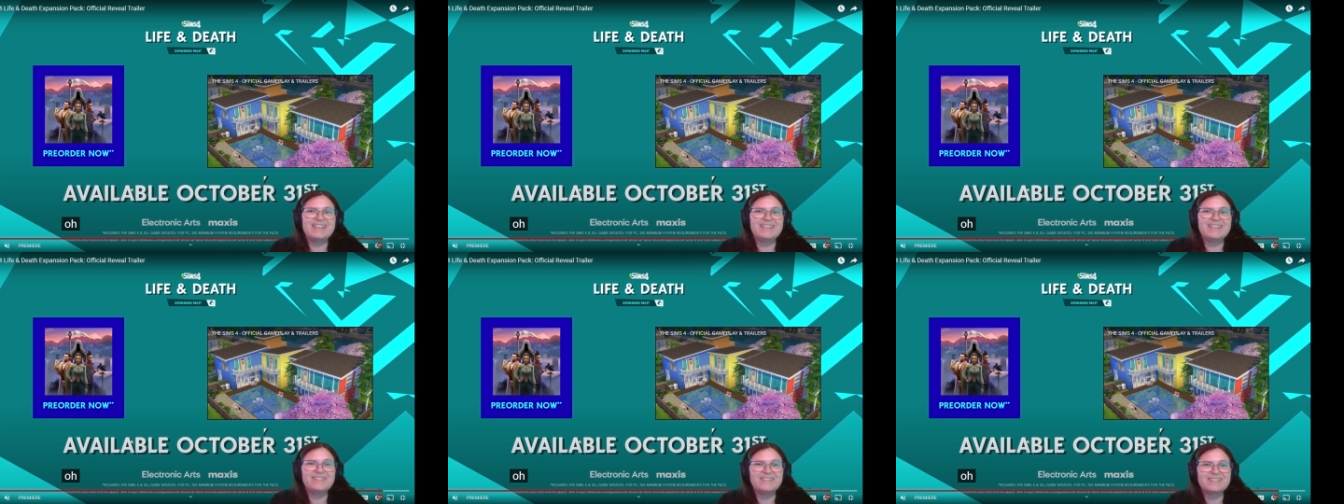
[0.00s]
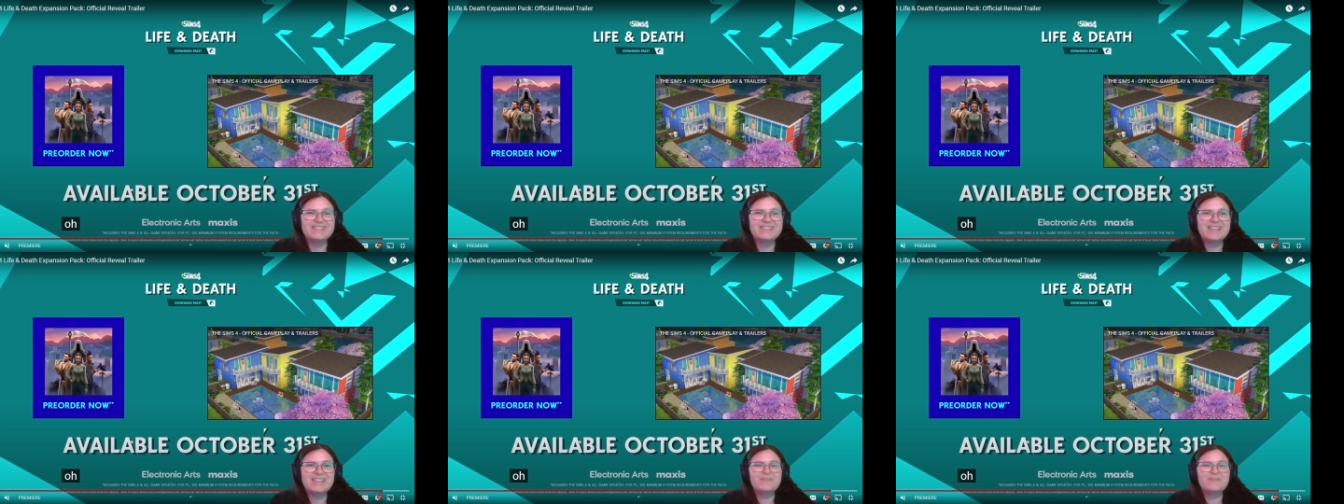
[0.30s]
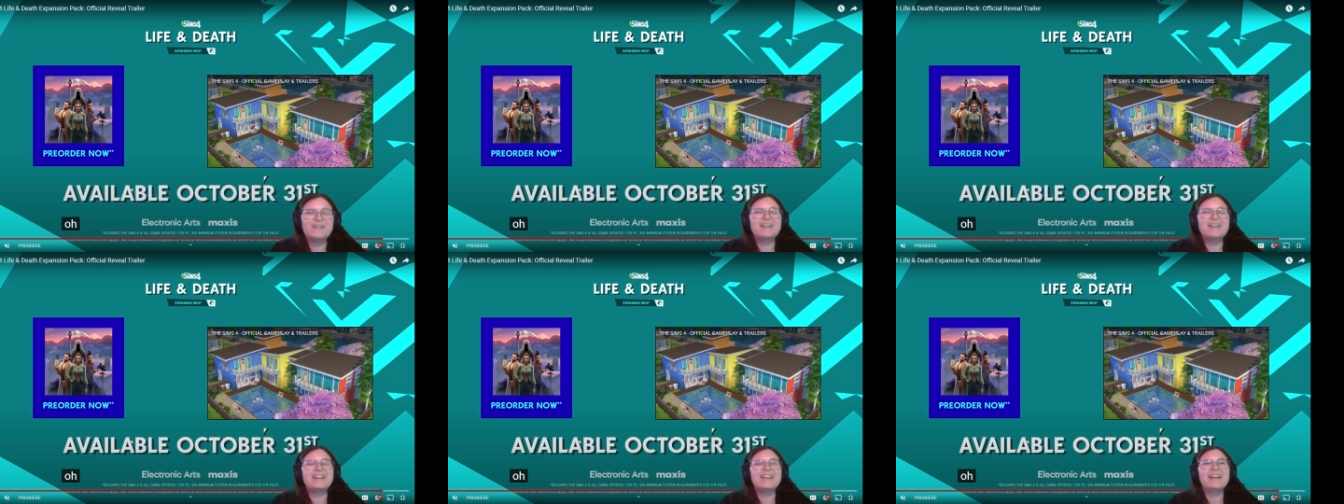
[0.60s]
it looks like
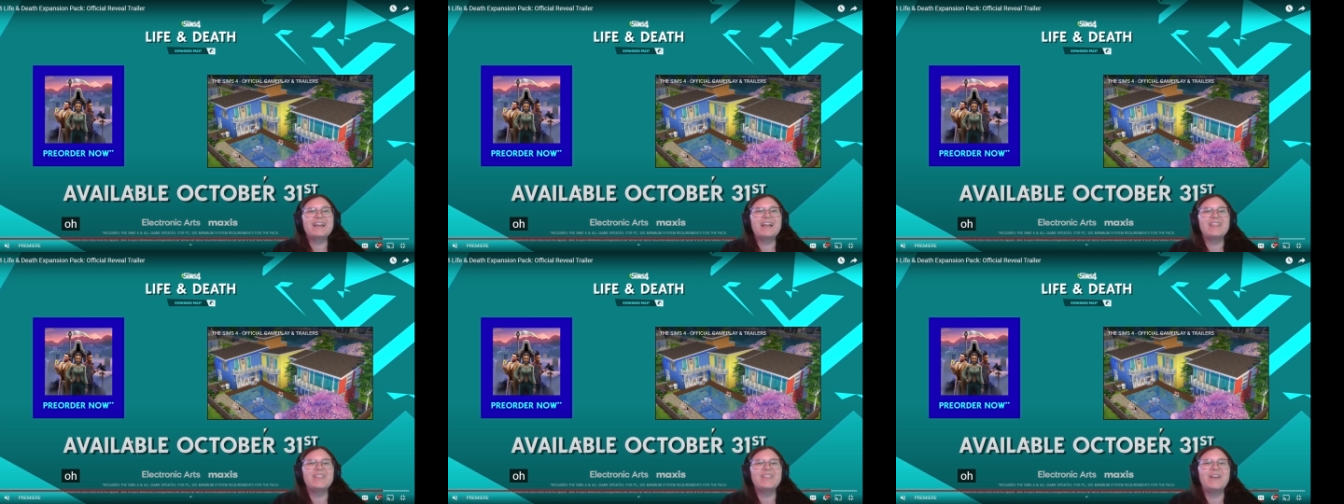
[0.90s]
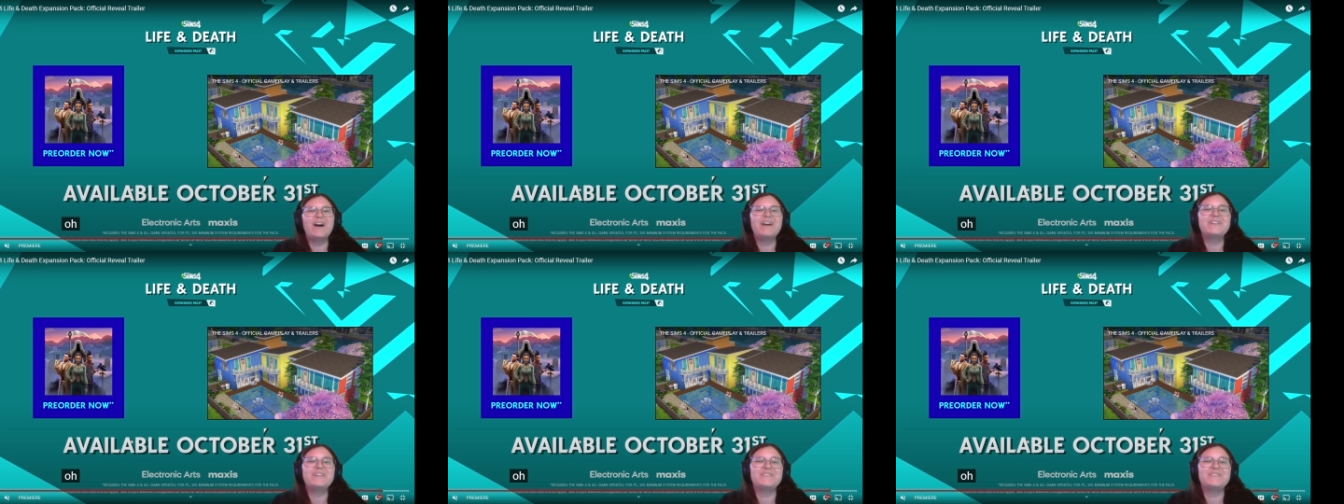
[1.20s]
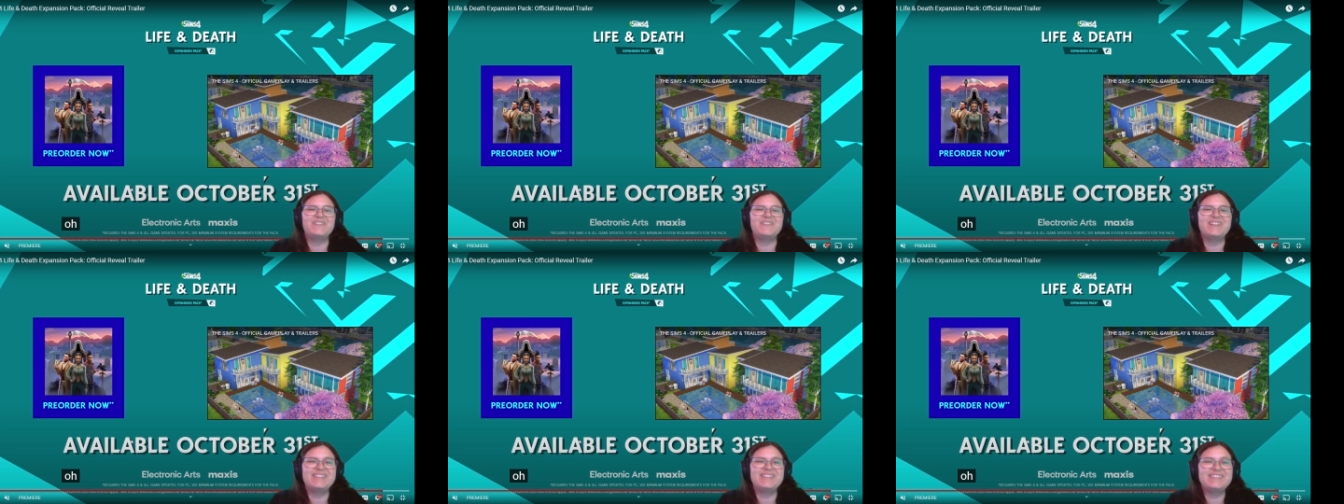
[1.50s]
we're getting a lot of
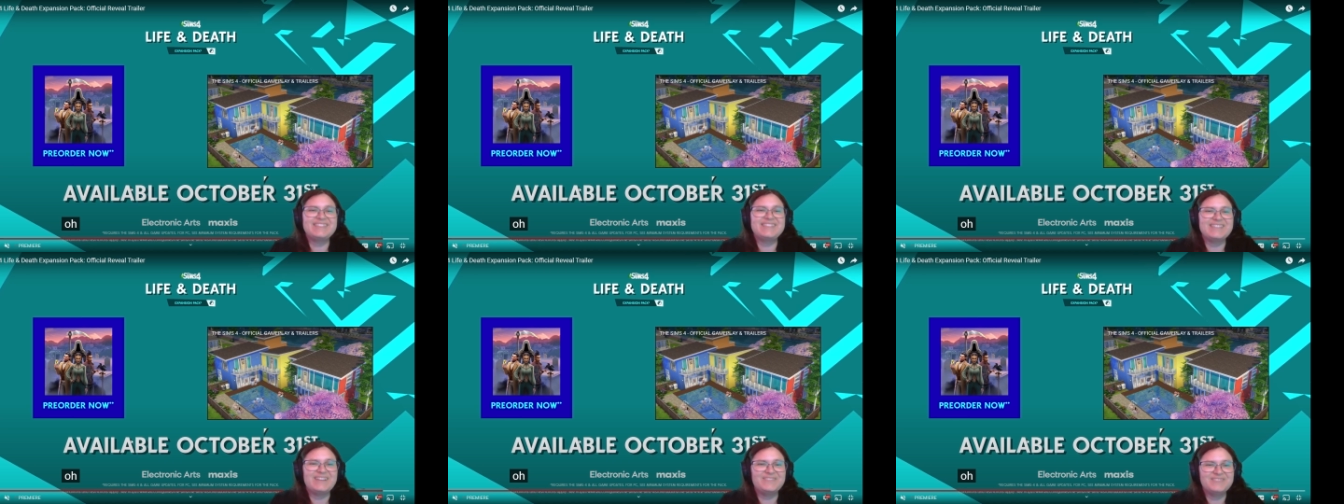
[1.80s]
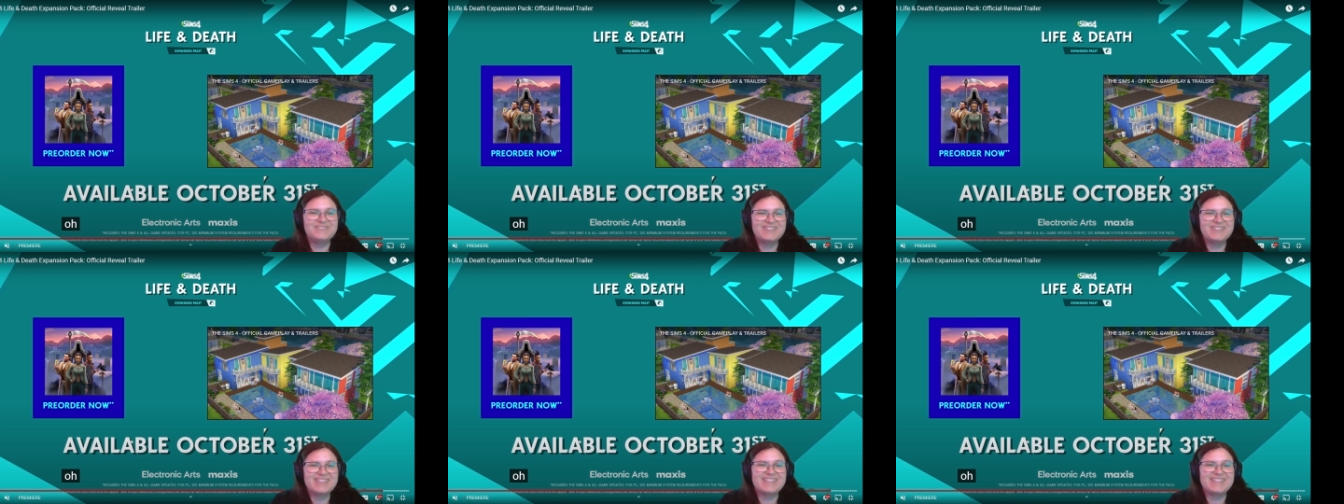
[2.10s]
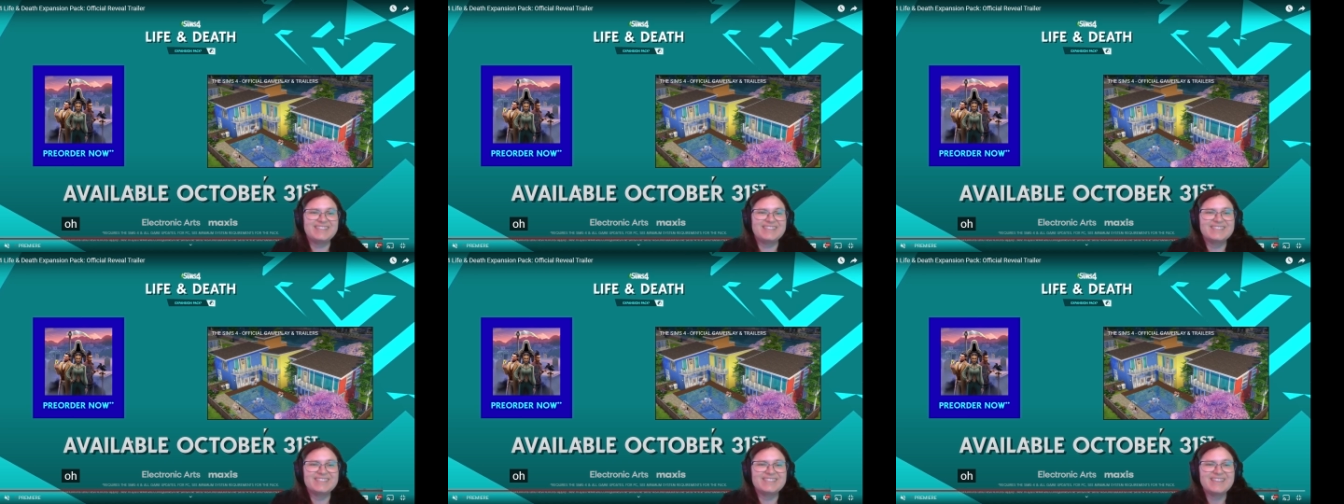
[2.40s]
fun stuff with
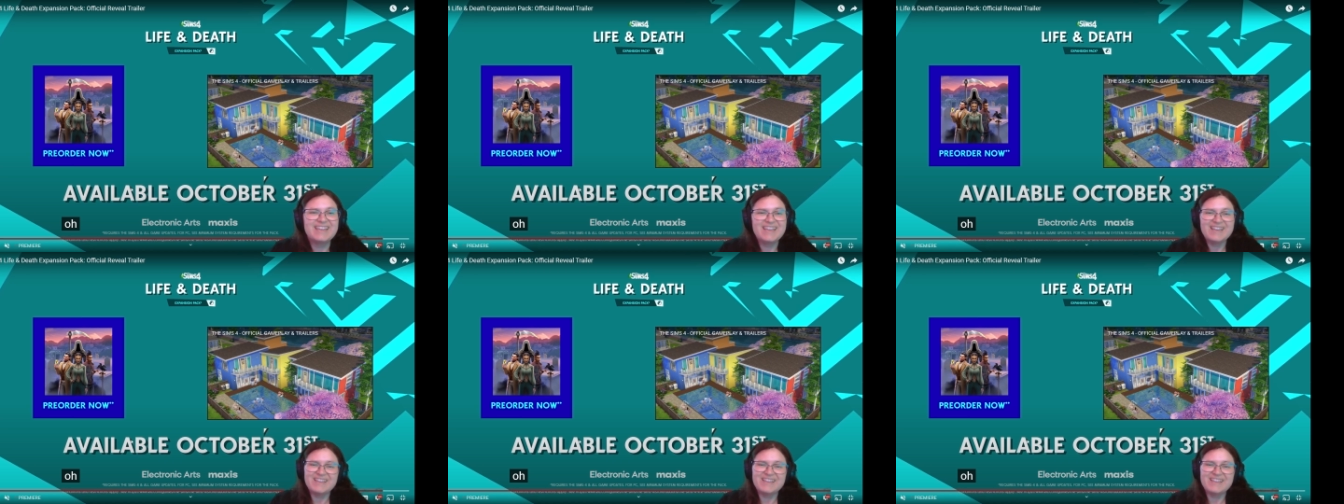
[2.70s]
this.